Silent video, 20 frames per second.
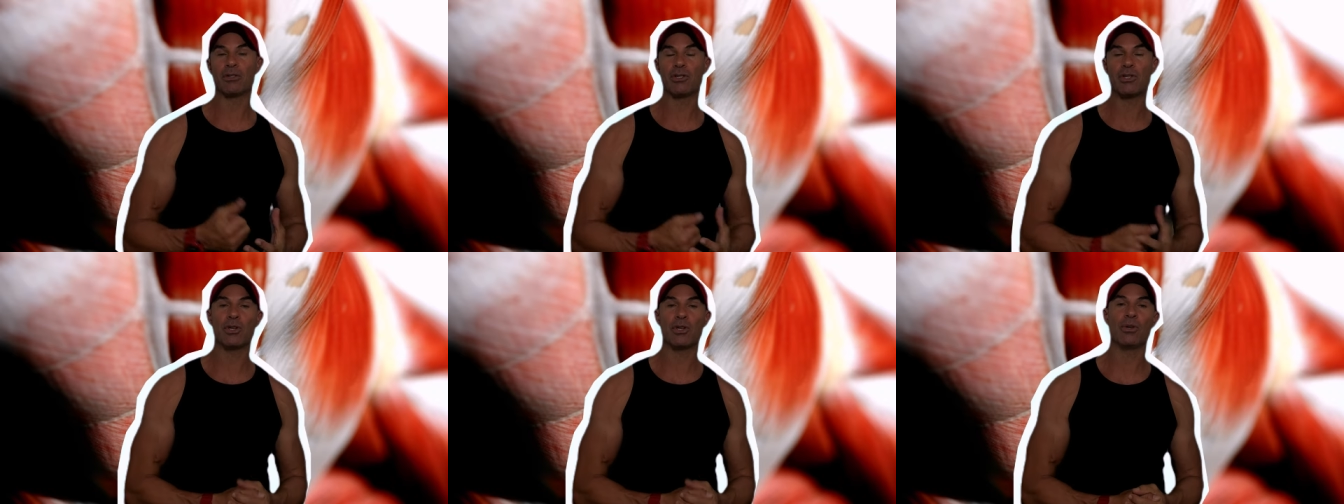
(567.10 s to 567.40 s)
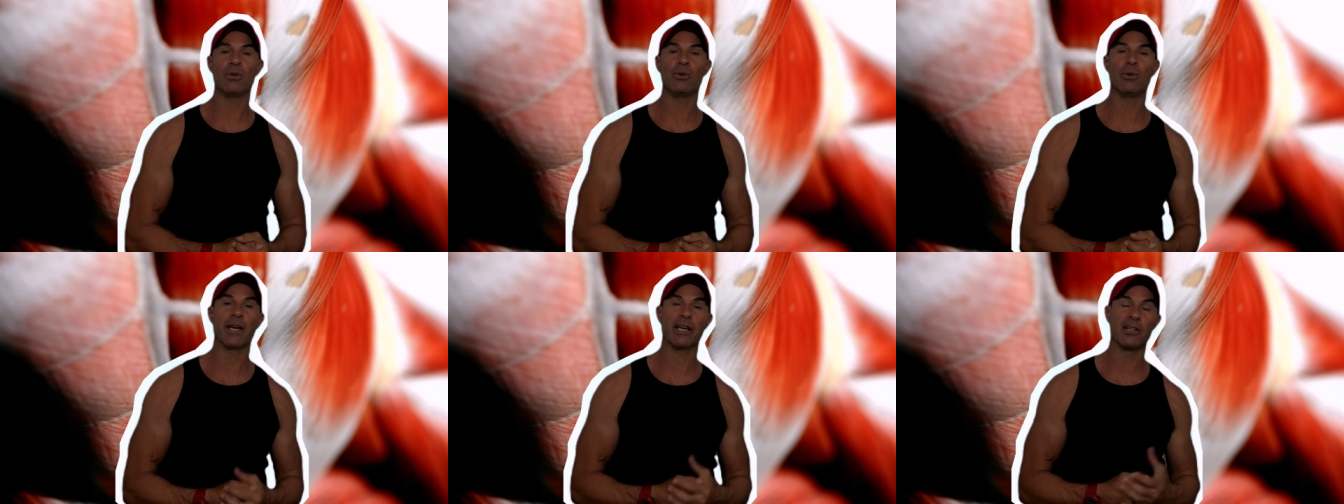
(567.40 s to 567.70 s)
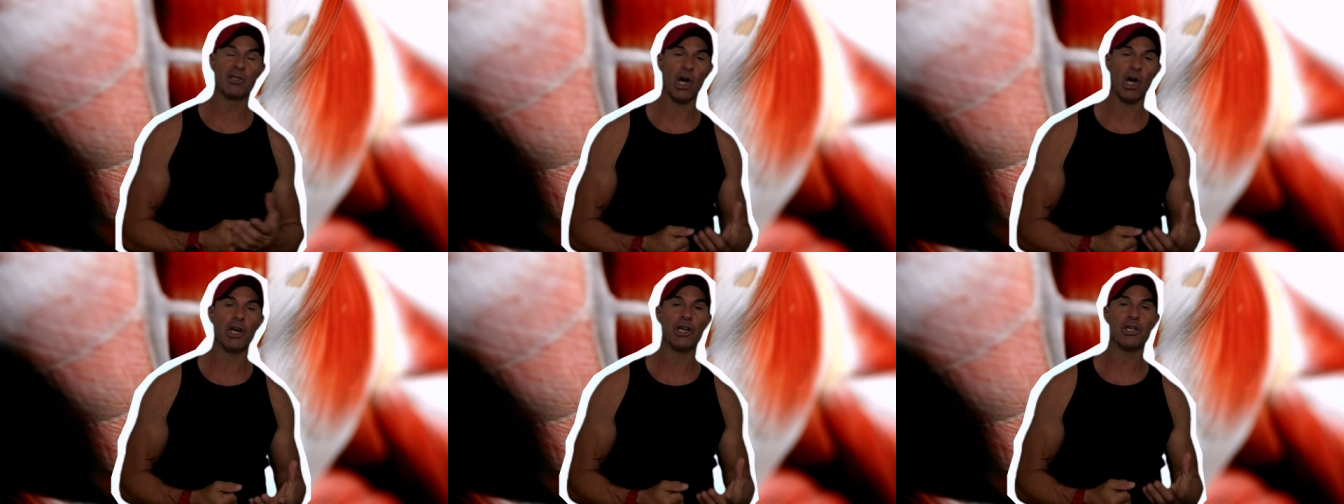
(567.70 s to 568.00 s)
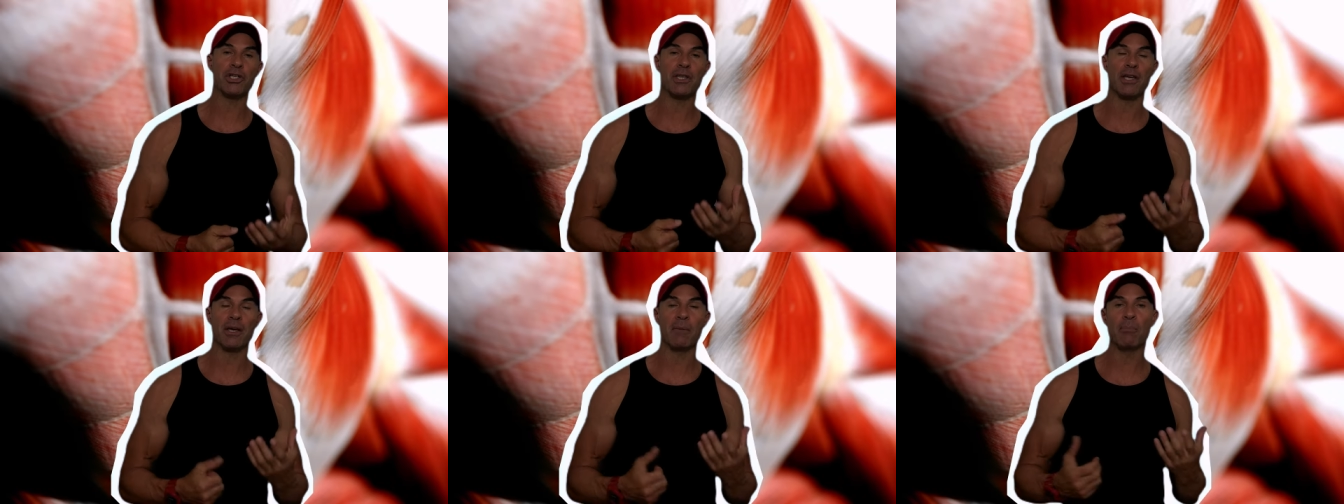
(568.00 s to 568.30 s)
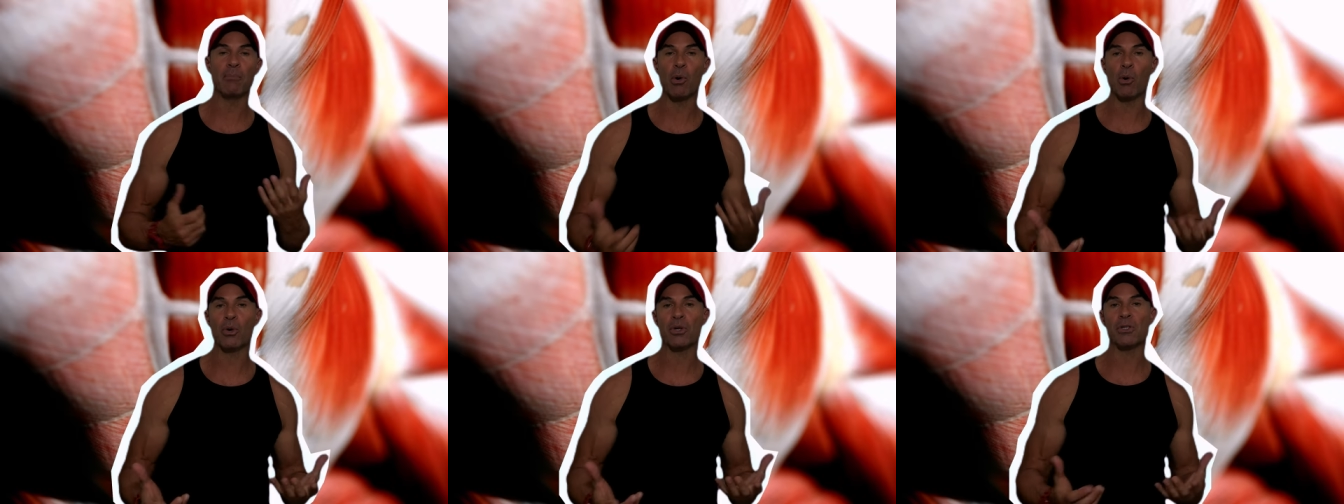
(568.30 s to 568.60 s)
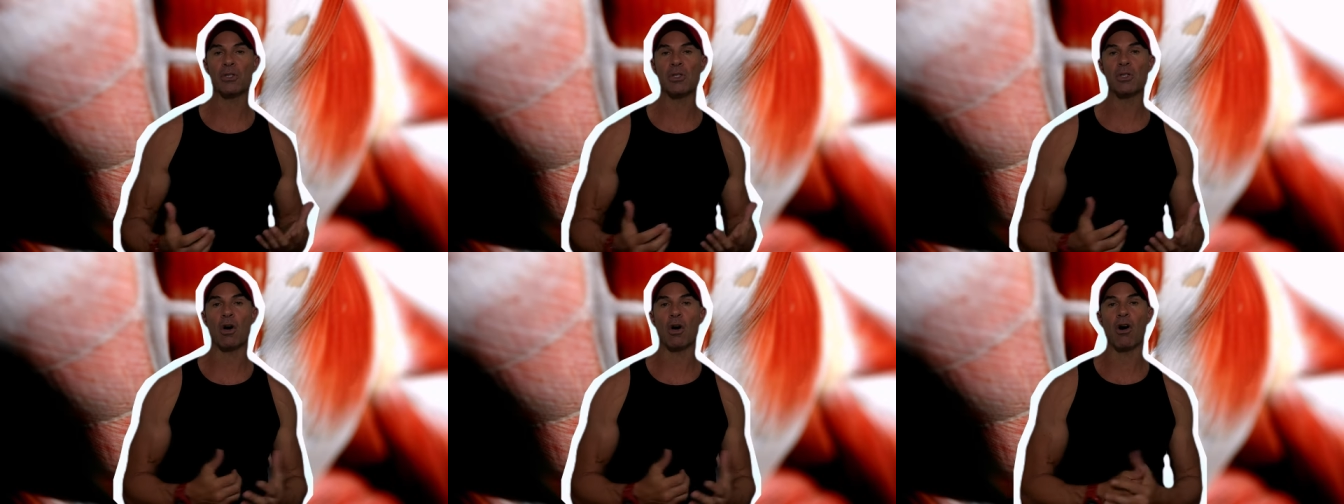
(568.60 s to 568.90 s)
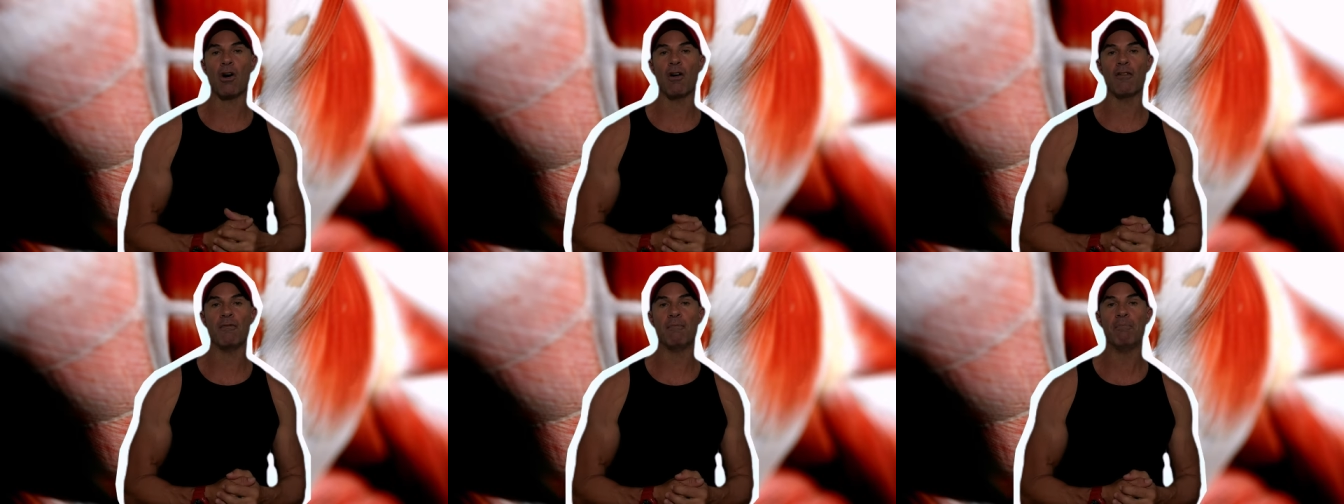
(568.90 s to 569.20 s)
to acknowledge the importance
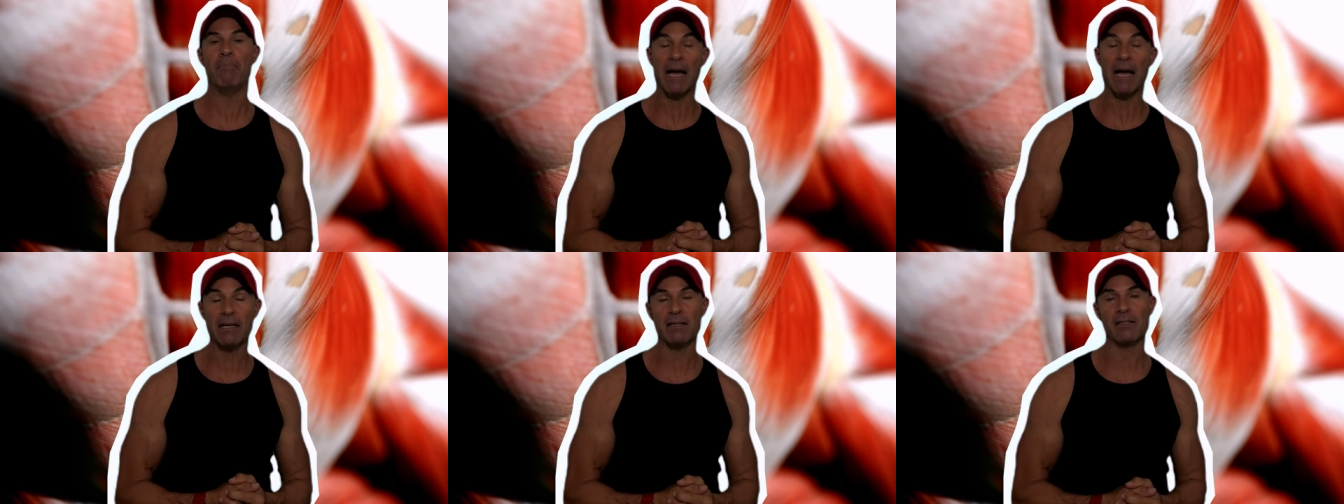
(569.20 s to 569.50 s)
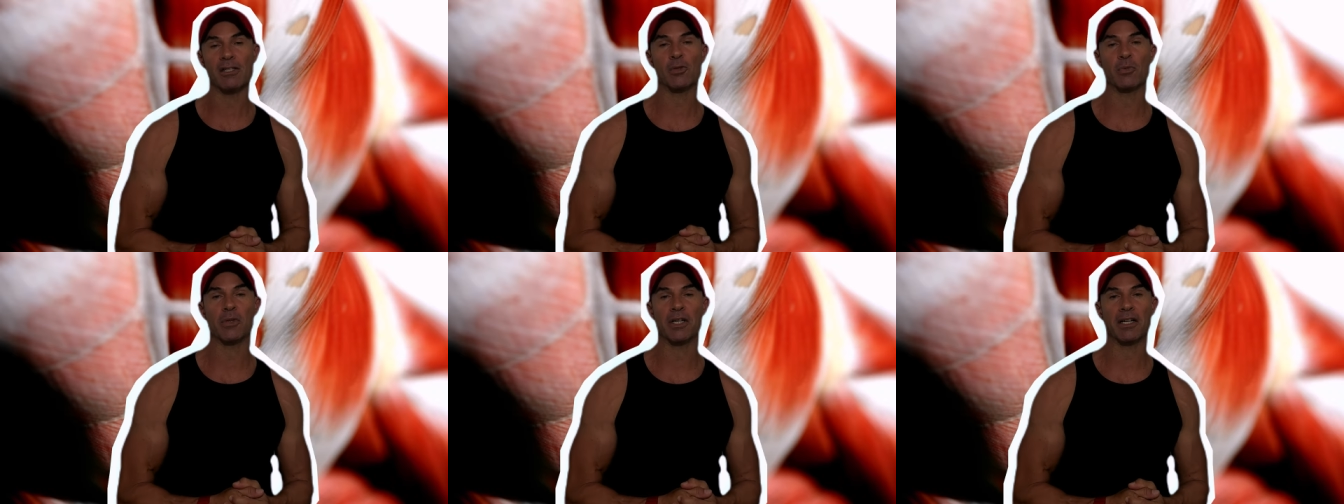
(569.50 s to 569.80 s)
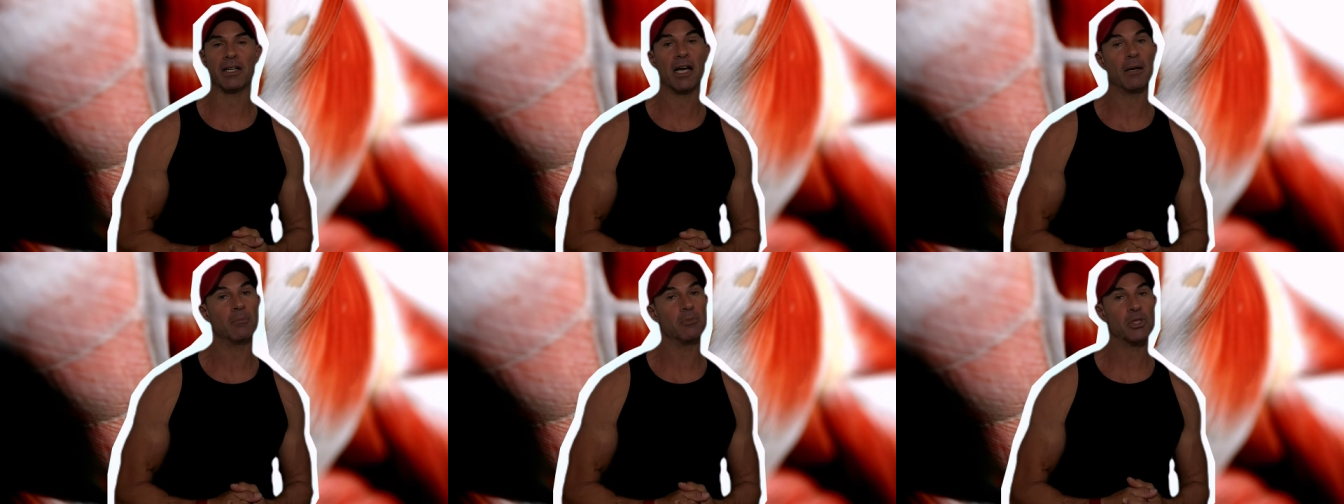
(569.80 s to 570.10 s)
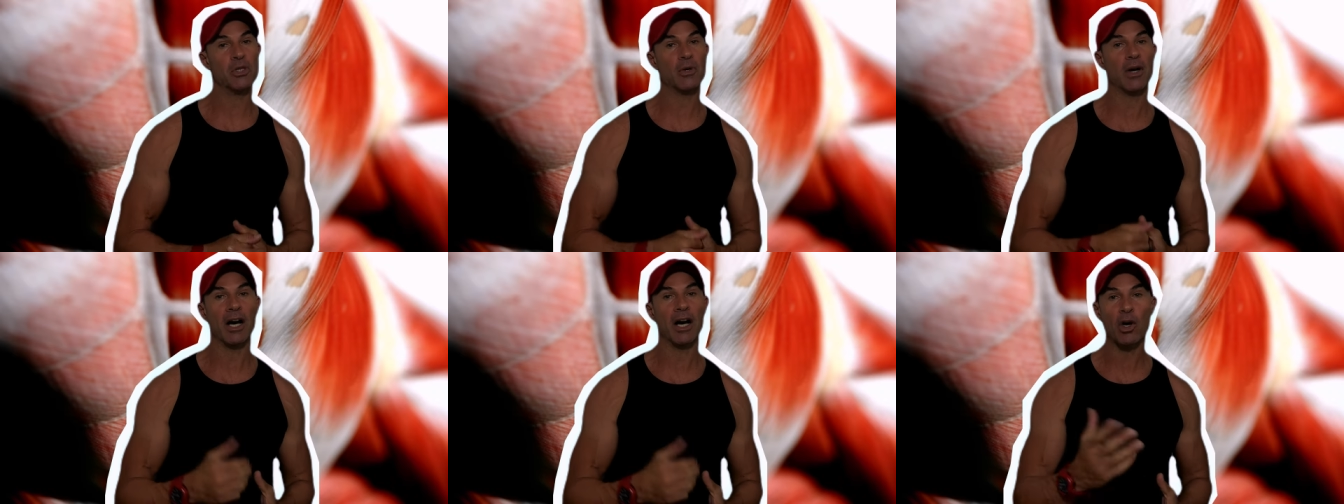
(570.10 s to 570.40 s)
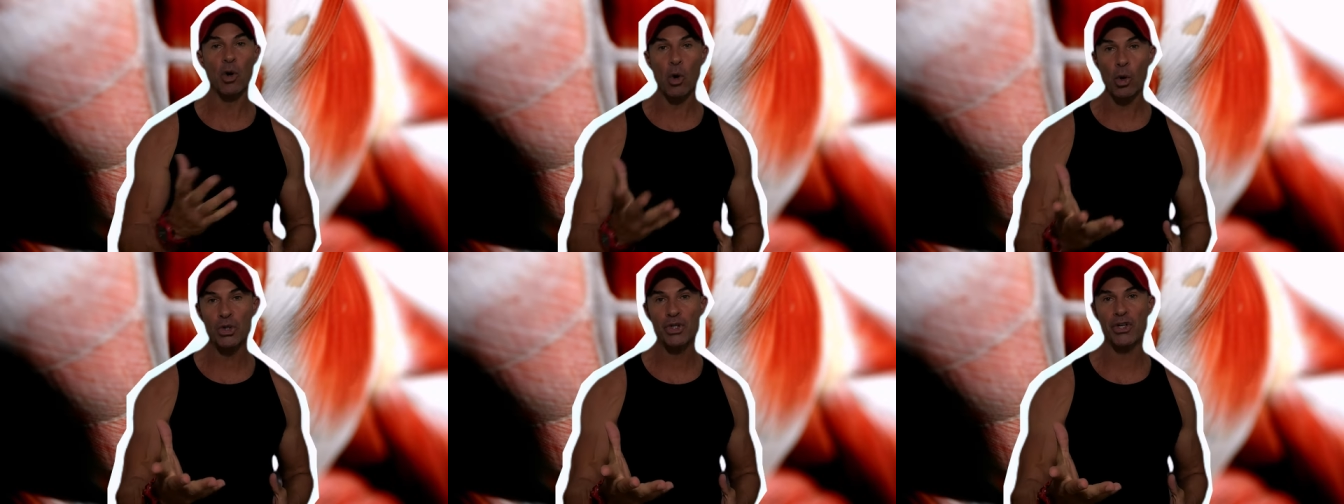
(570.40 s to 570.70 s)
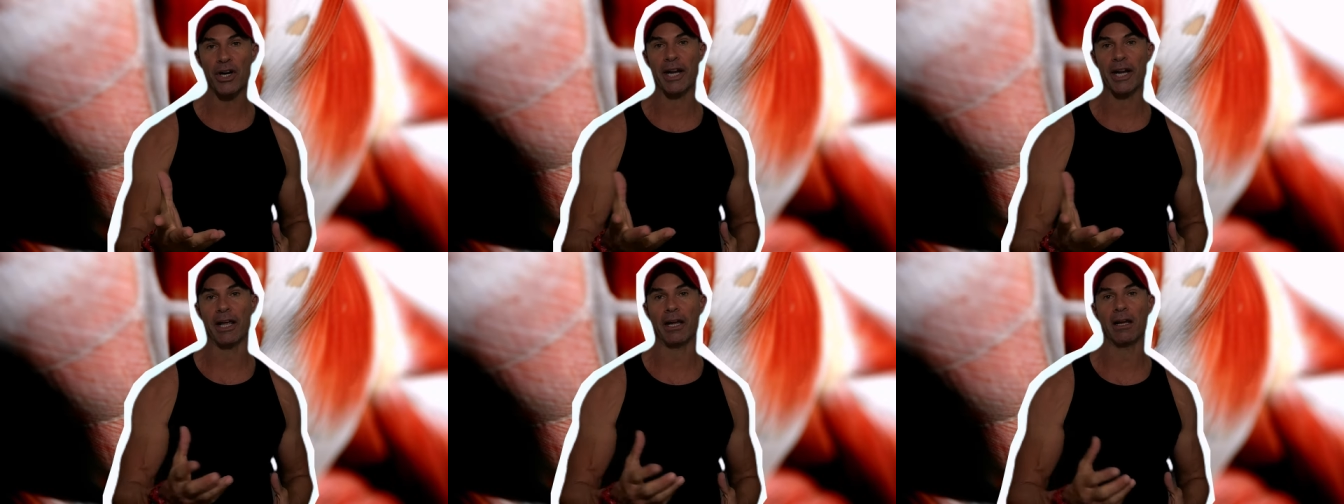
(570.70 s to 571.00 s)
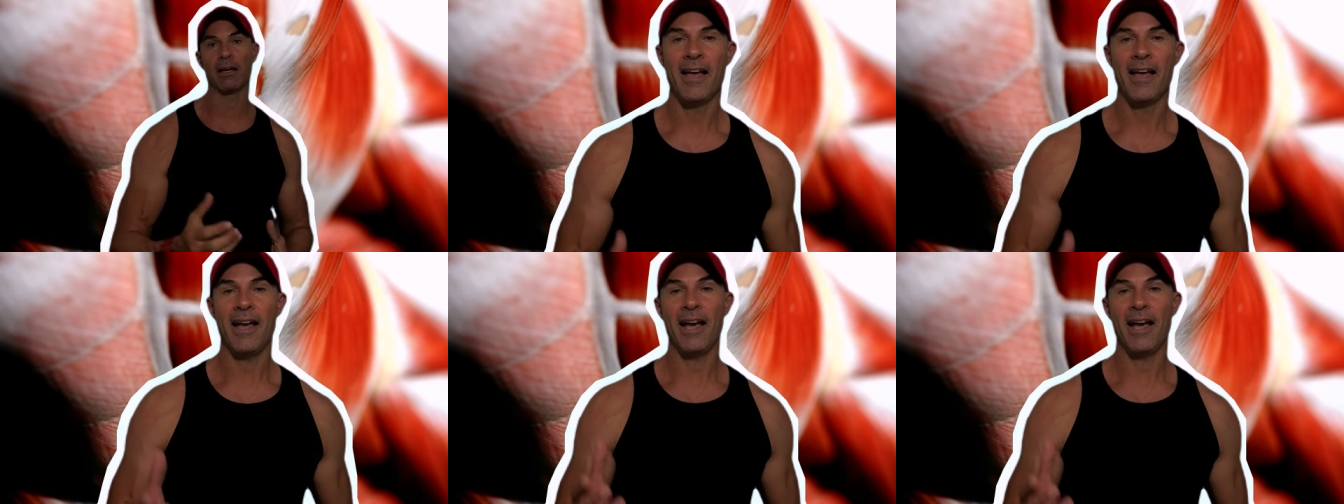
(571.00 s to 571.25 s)
of balance when it comes to our core training.